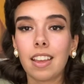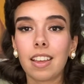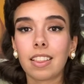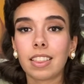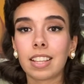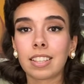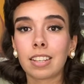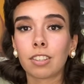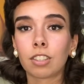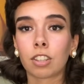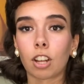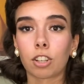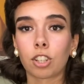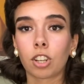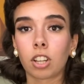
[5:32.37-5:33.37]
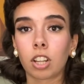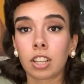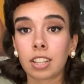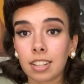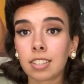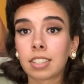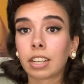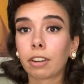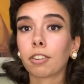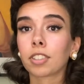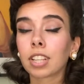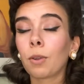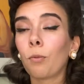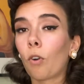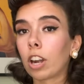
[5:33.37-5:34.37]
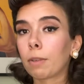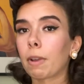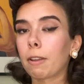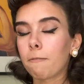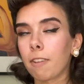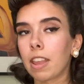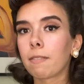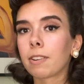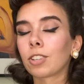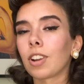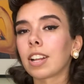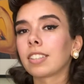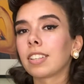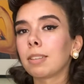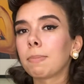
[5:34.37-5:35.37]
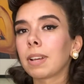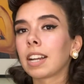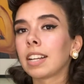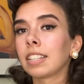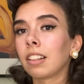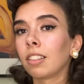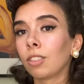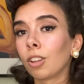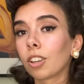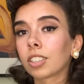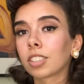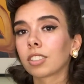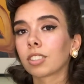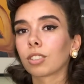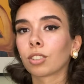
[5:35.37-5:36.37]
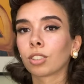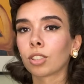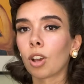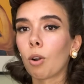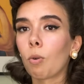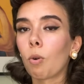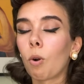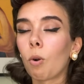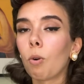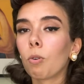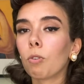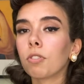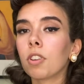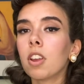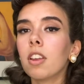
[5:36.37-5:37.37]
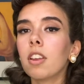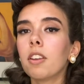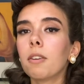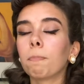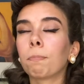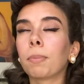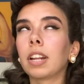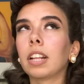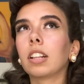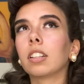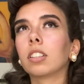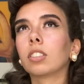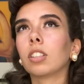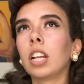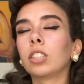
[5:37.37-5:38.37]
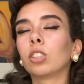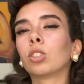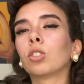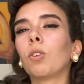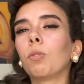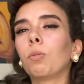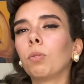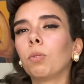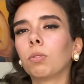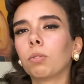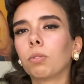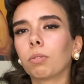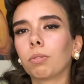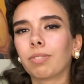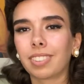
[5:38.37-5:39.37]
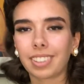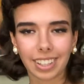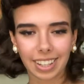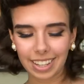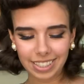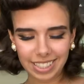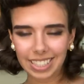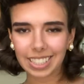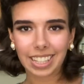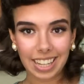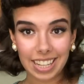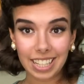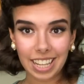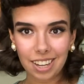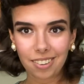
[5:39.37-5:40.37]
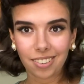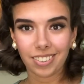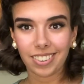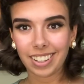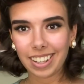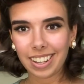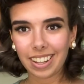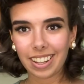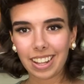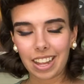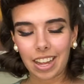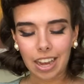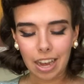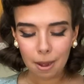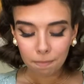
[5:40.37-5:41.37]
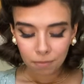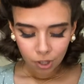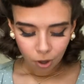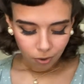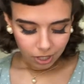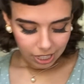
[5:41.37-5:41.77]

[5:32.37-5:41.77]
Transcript: This is seriously one of my favorite dresses because it looks so old, but it's cute. The only